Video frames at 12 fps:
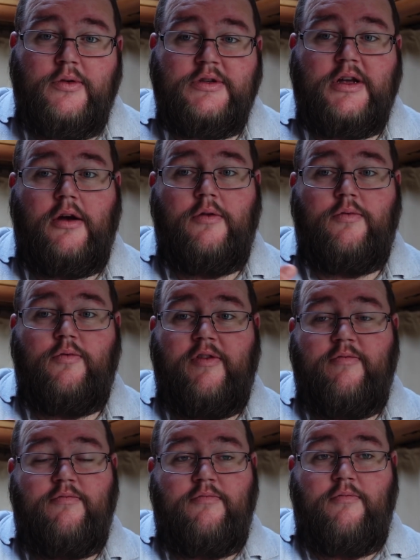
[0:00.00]
So
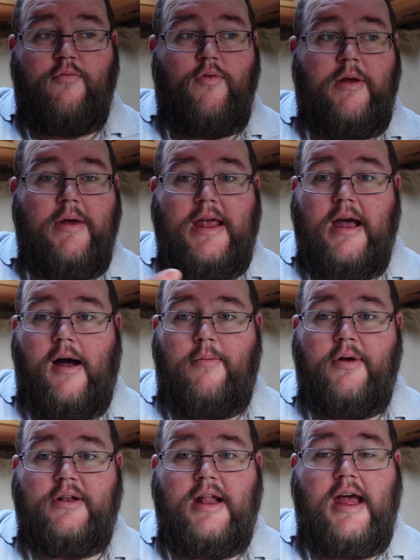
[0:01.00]
we meet
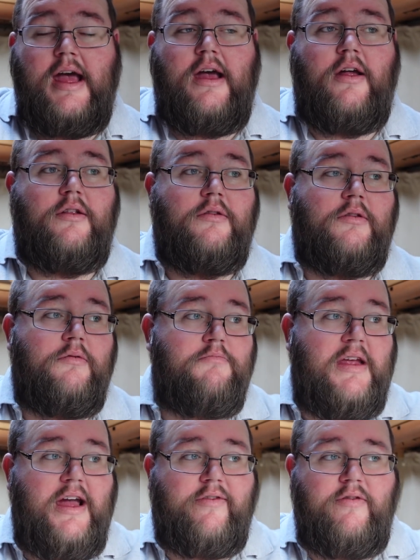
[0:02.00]
up and
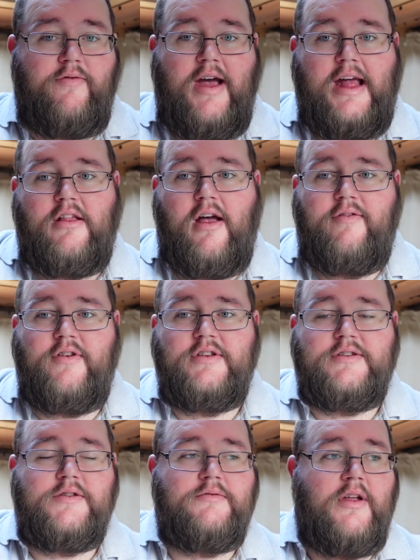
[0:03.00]
meet other van
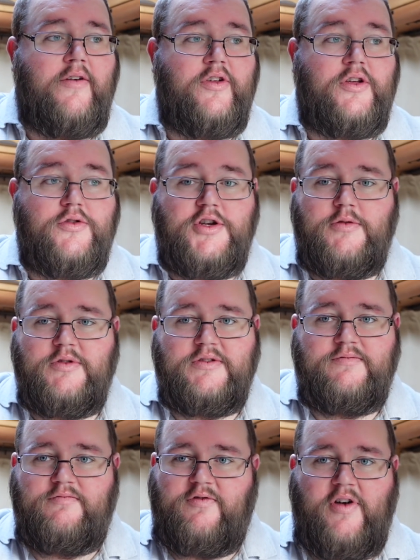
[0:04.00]
lifers and other YouTubers
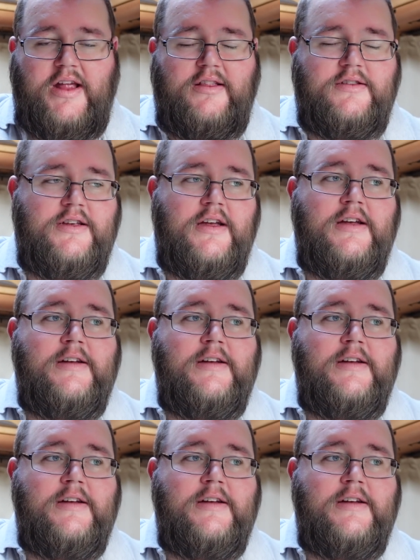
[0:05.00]
and friends.